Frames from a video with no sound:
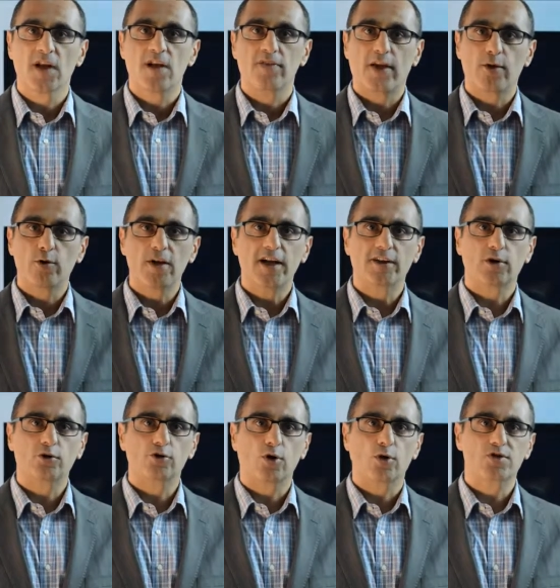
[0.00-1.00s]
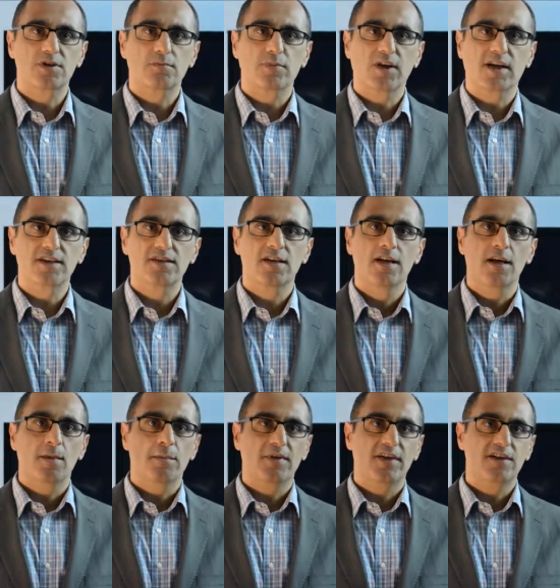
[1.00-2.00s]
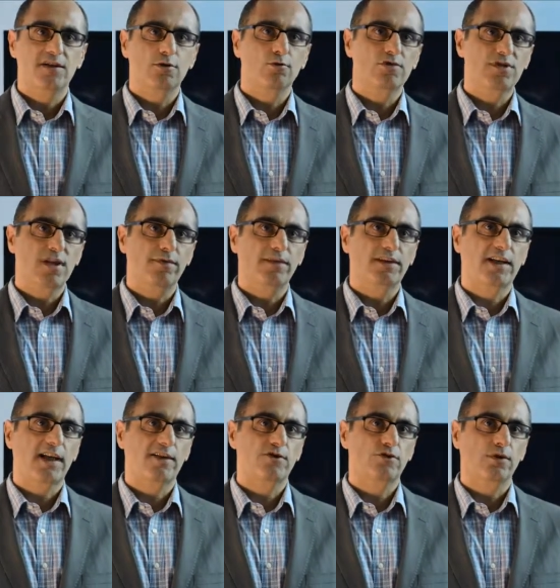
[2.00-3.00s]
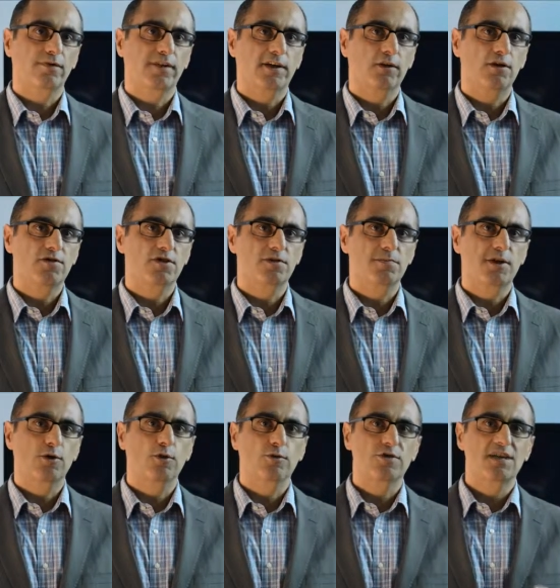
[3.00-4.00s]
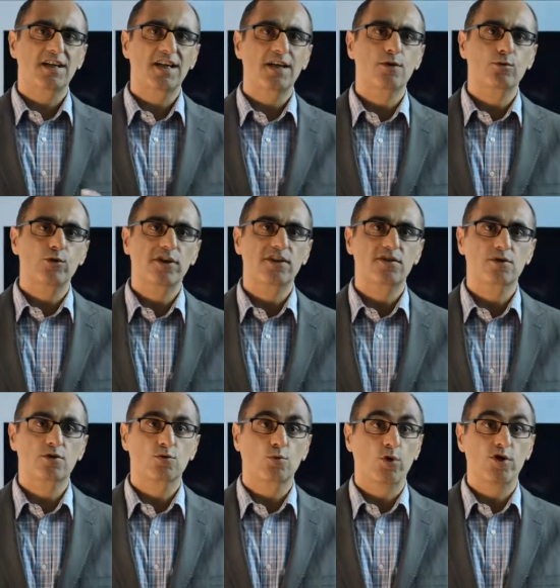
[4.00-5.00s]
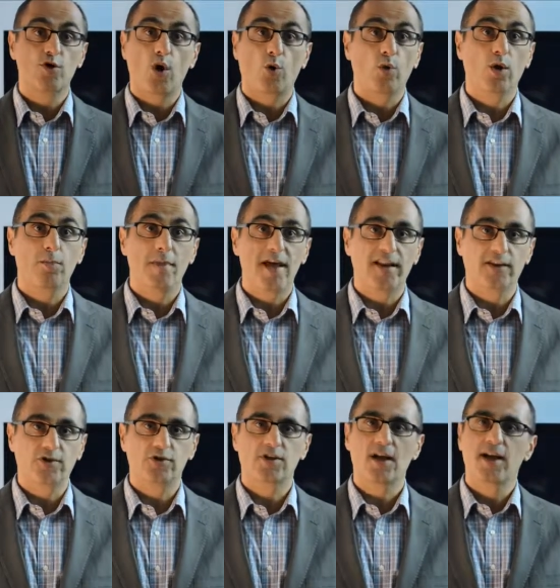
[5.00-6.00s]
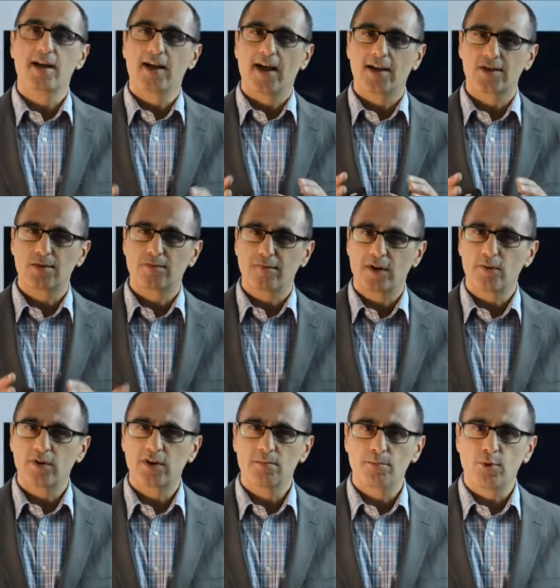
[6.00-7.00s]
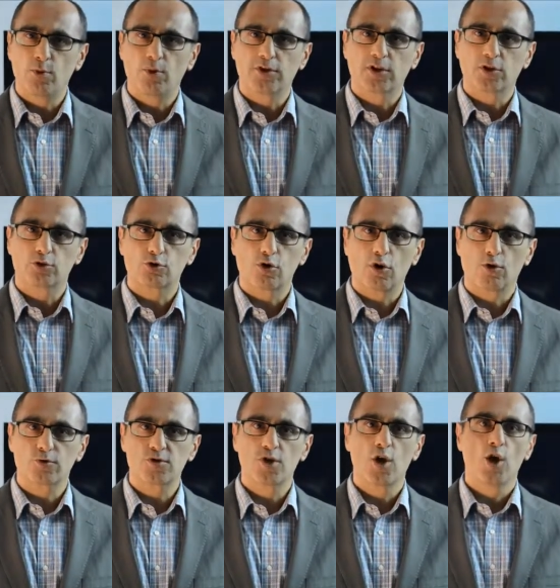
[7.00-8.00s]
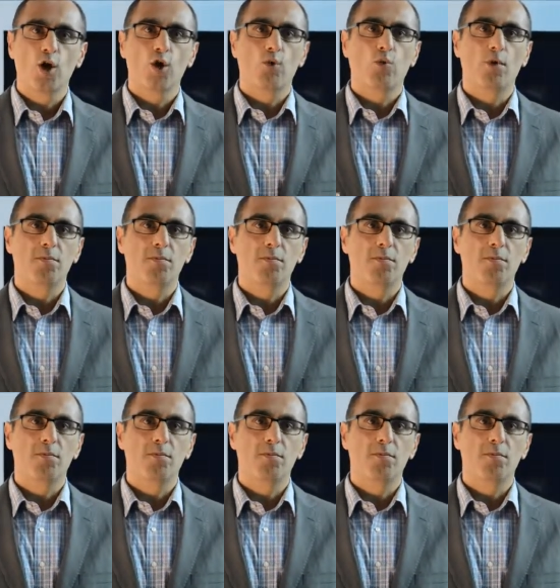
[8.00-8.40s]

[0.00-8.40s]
They all had controls in place, but they still suffered catastrophic losses because key risks were not well managed, and some very important controls were